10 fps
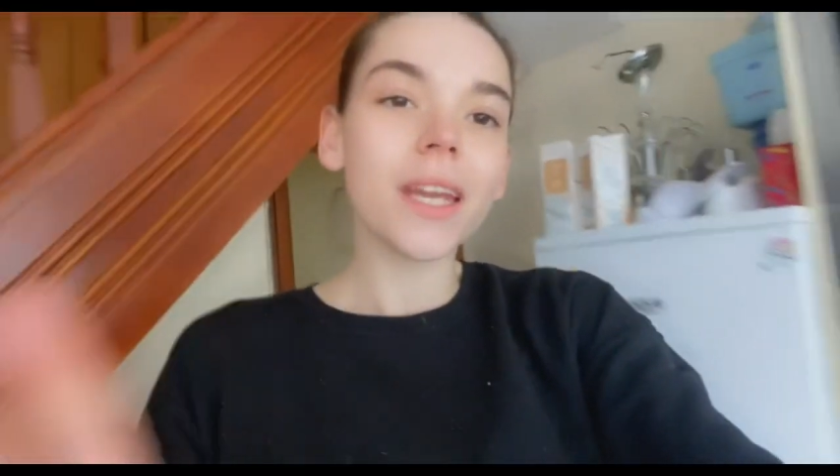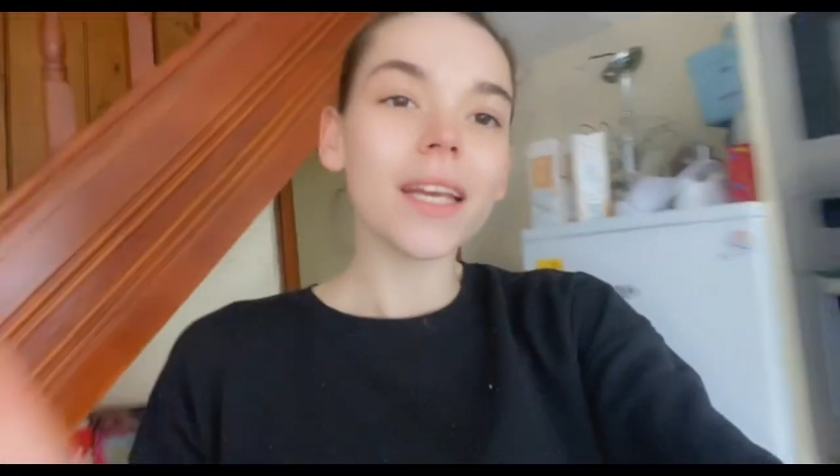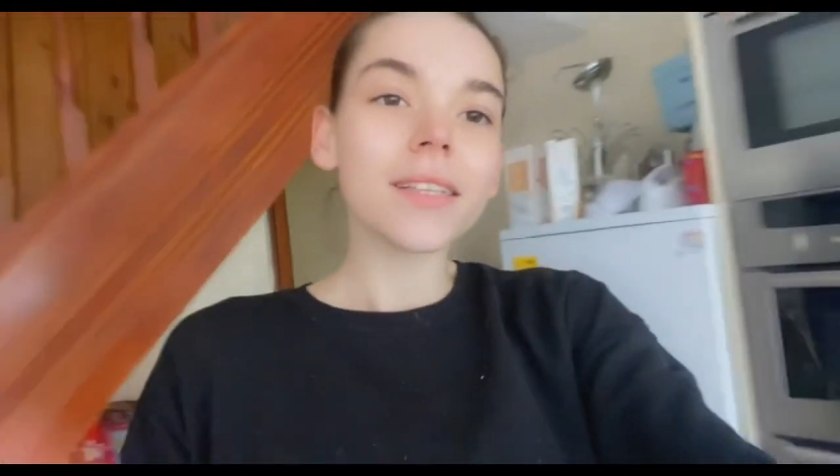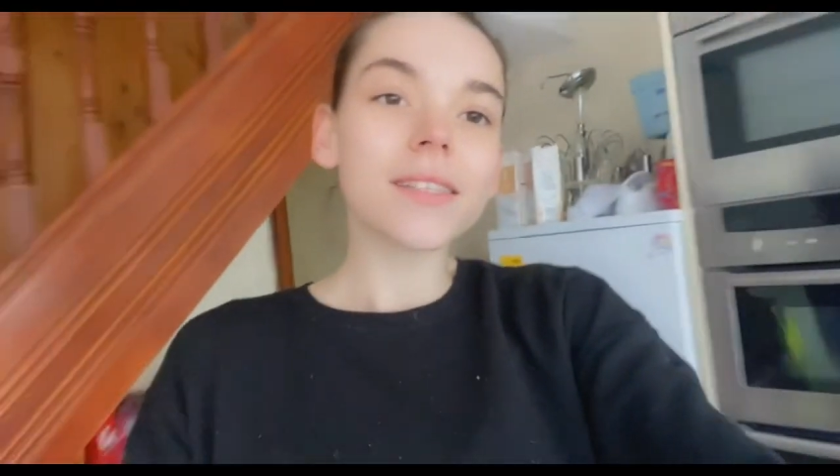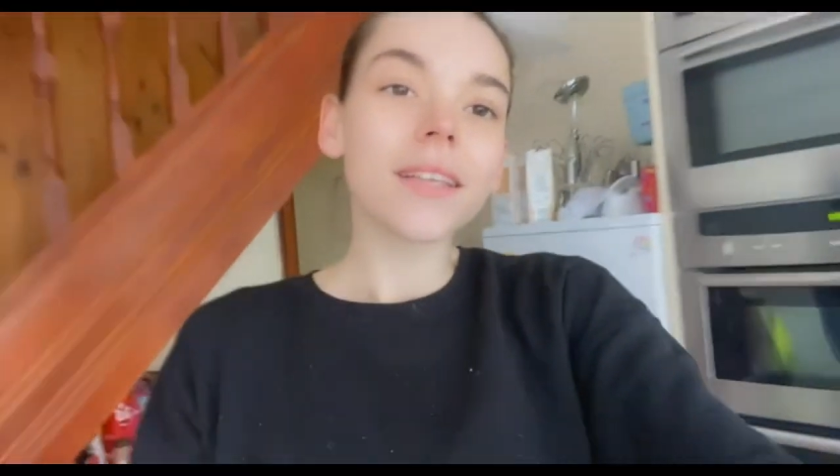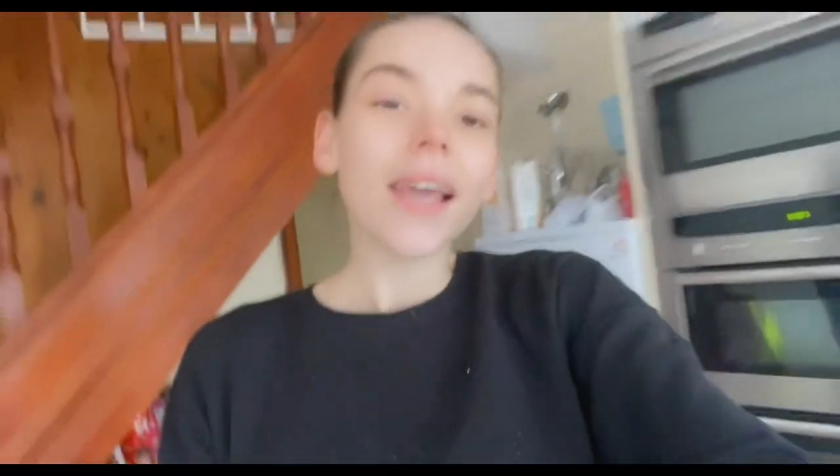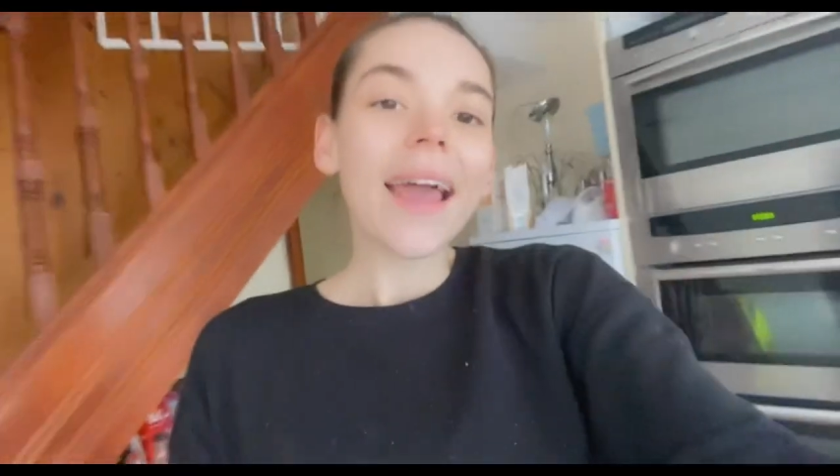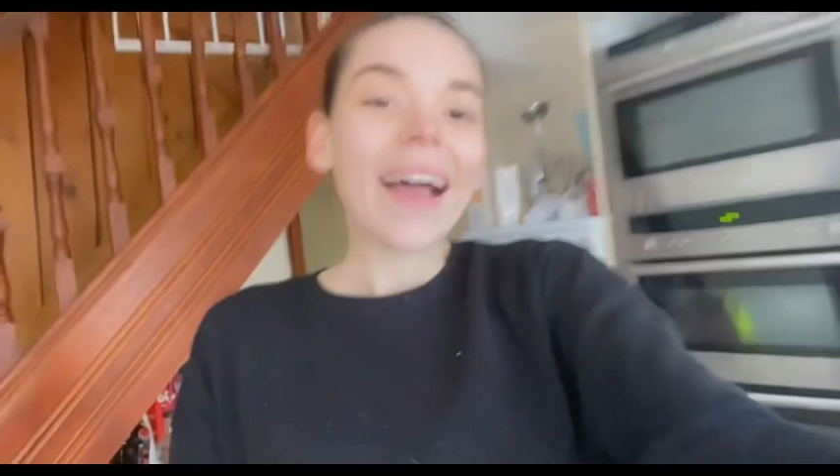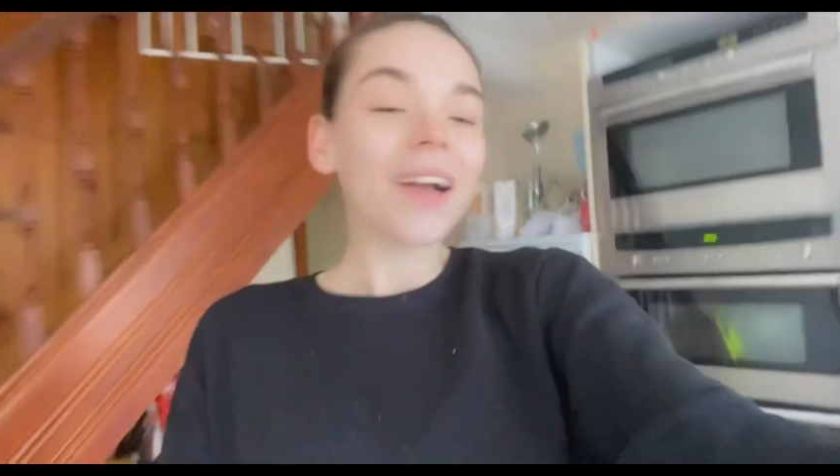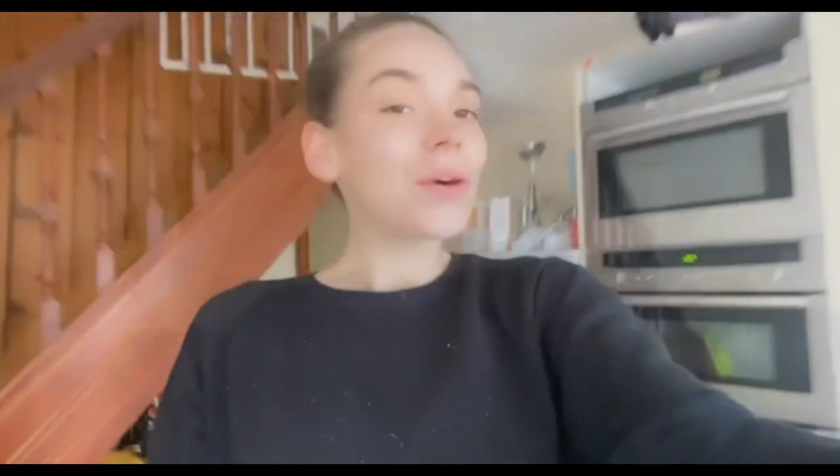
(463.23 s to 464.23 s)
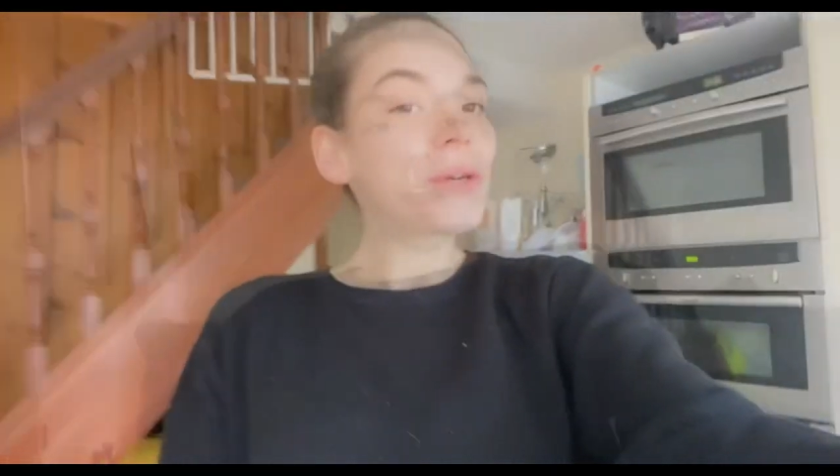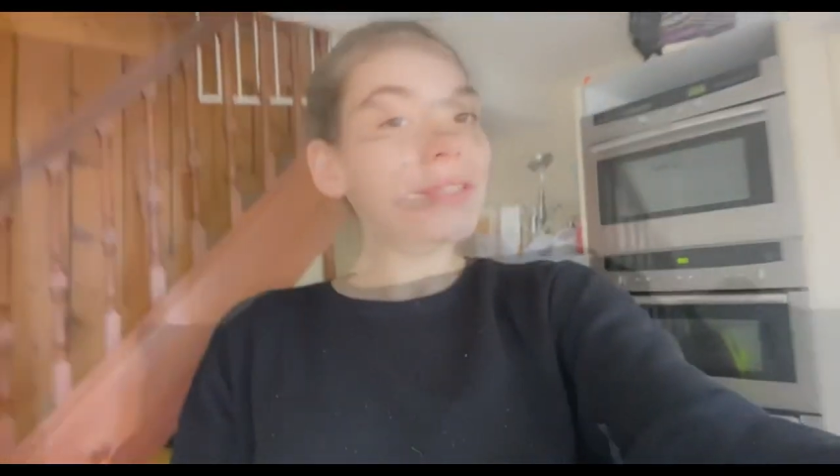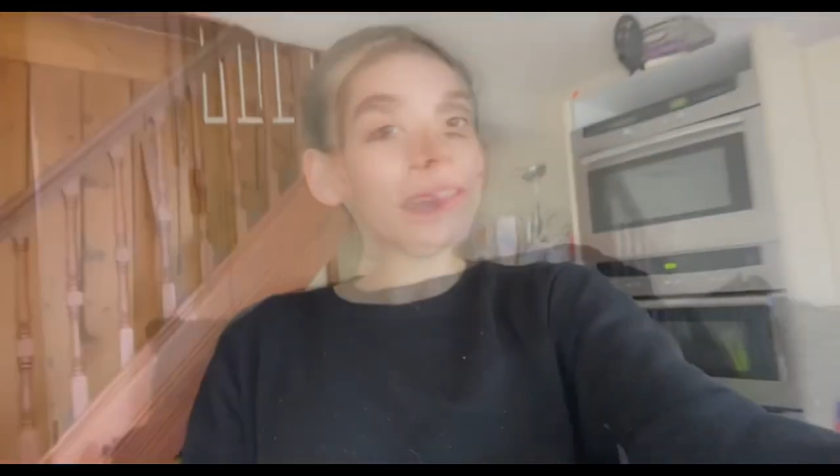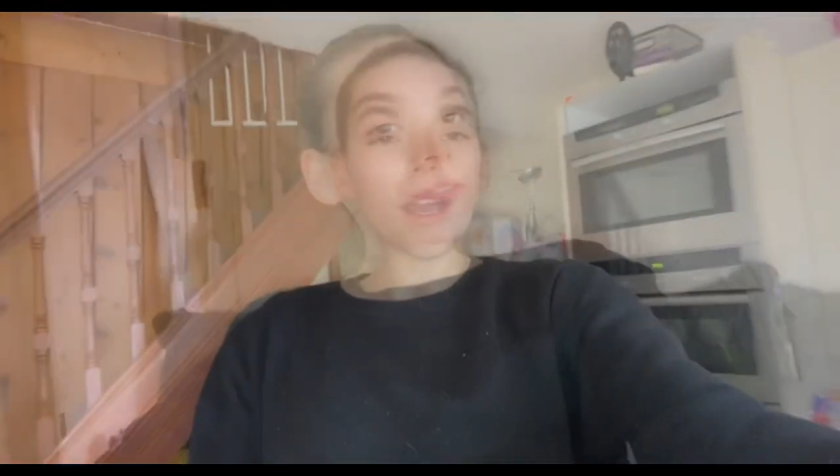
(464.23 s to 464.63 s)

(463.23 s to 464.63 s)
minutes at 4:15.